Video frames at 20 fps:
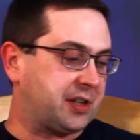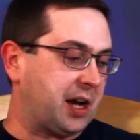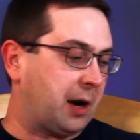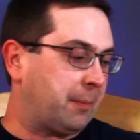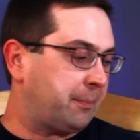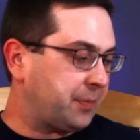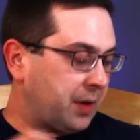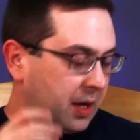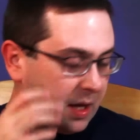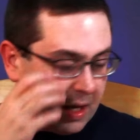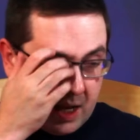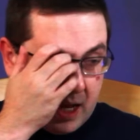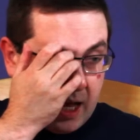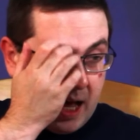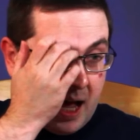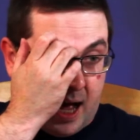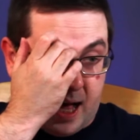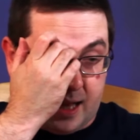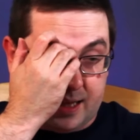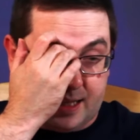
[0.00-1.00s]
So
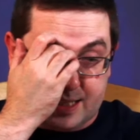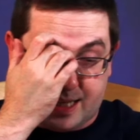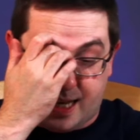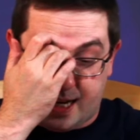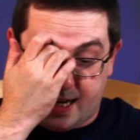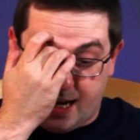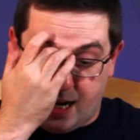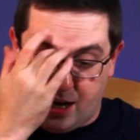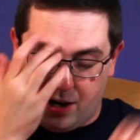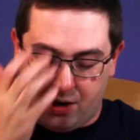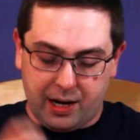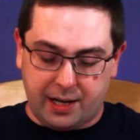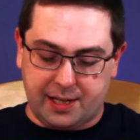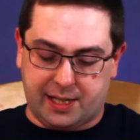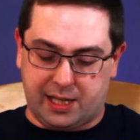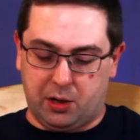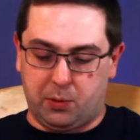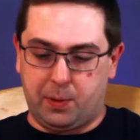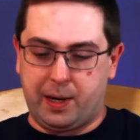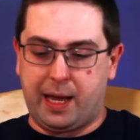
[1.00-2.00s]
let's get in here and
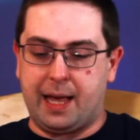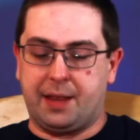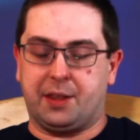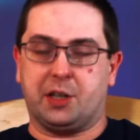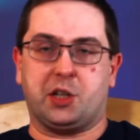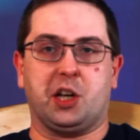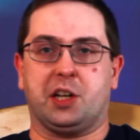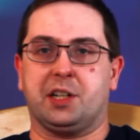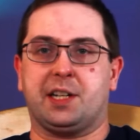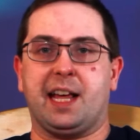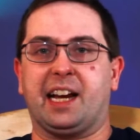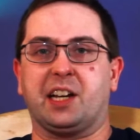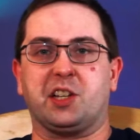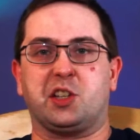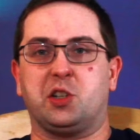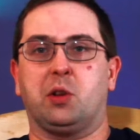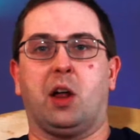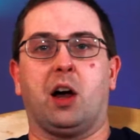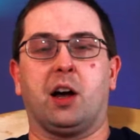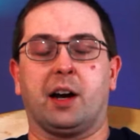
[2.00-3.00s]
see what we get. This shouldn't take us
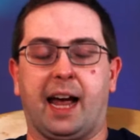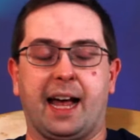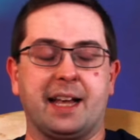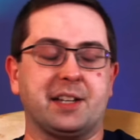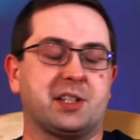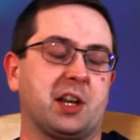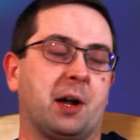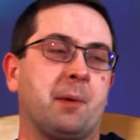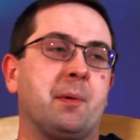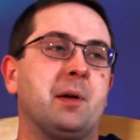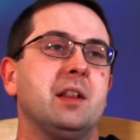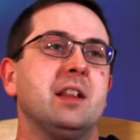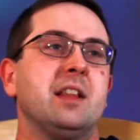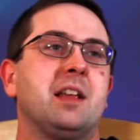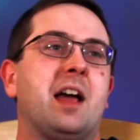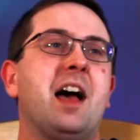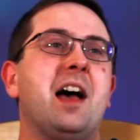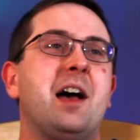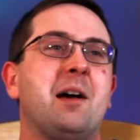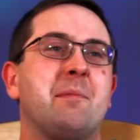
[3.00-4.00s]
too long, guys, so
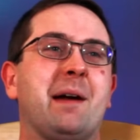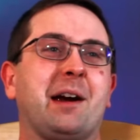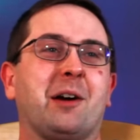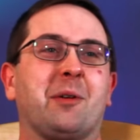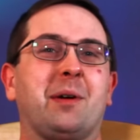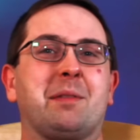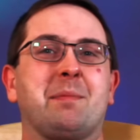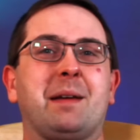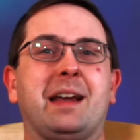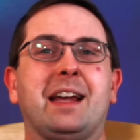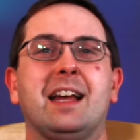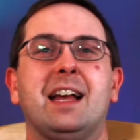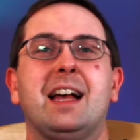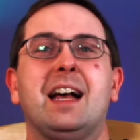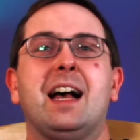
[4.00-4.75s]
bear with me.